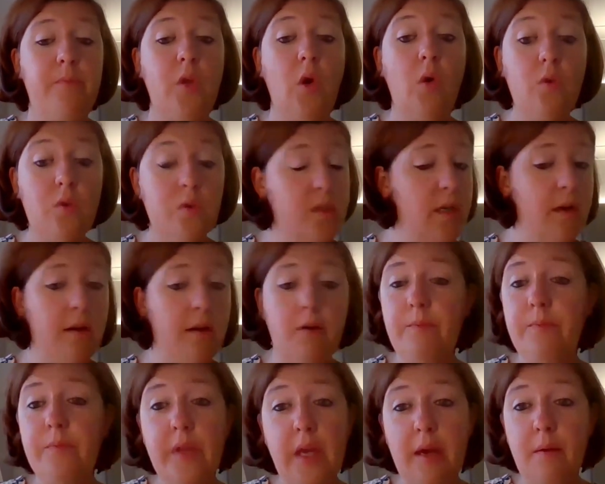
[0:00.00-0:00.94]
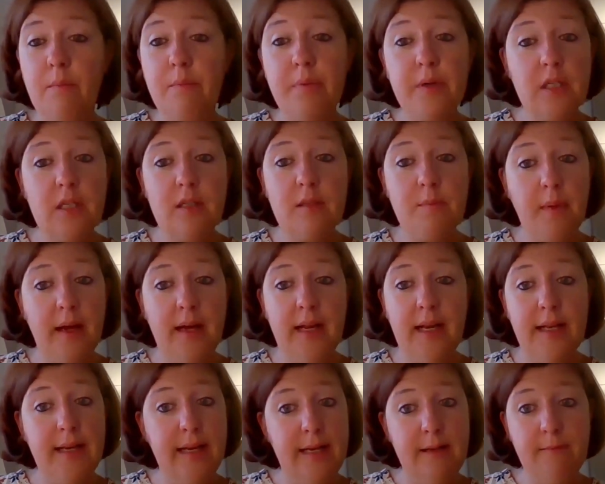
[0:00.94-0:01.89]
Also produced by
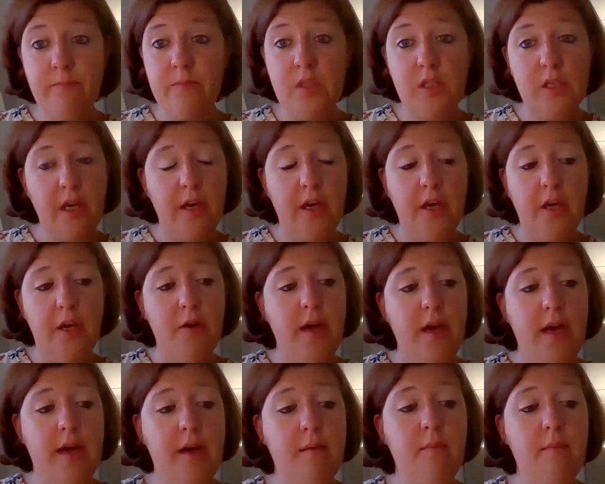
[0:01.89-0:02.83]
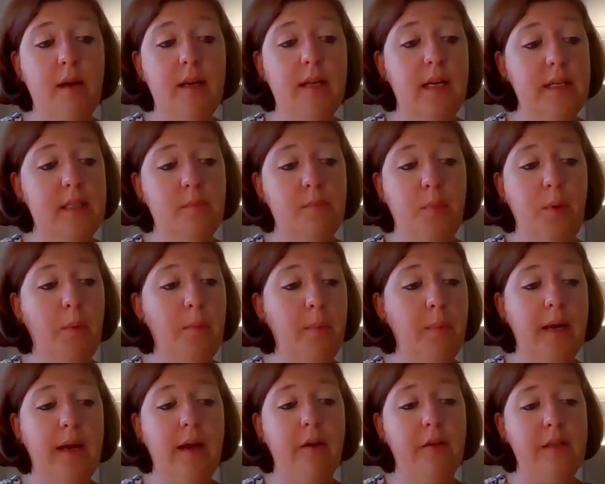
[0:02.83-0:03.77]
Lilly. So Lilly's
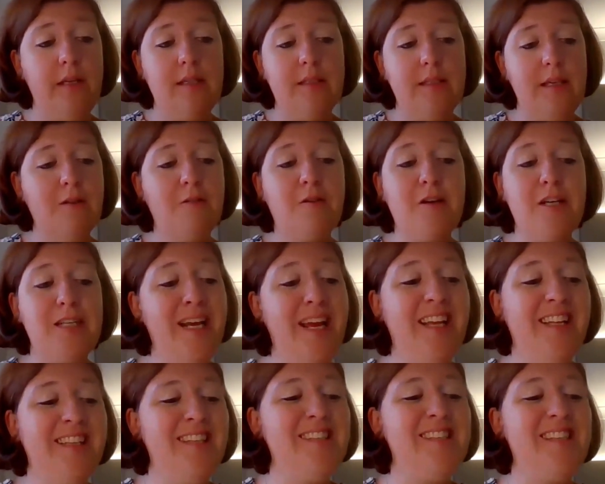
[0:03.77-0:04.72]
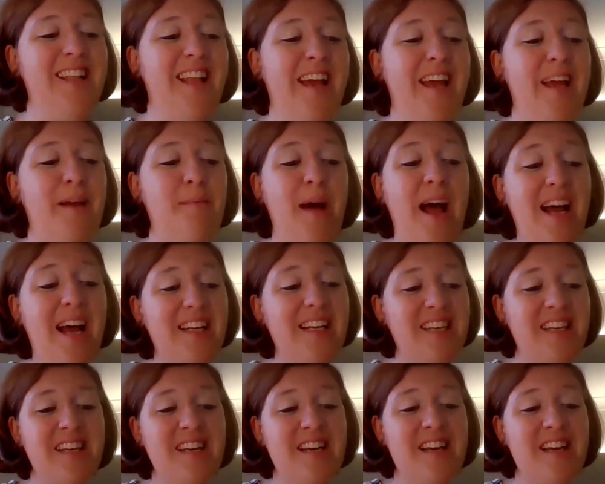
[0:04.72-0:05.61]
pumping out these incretins like mad.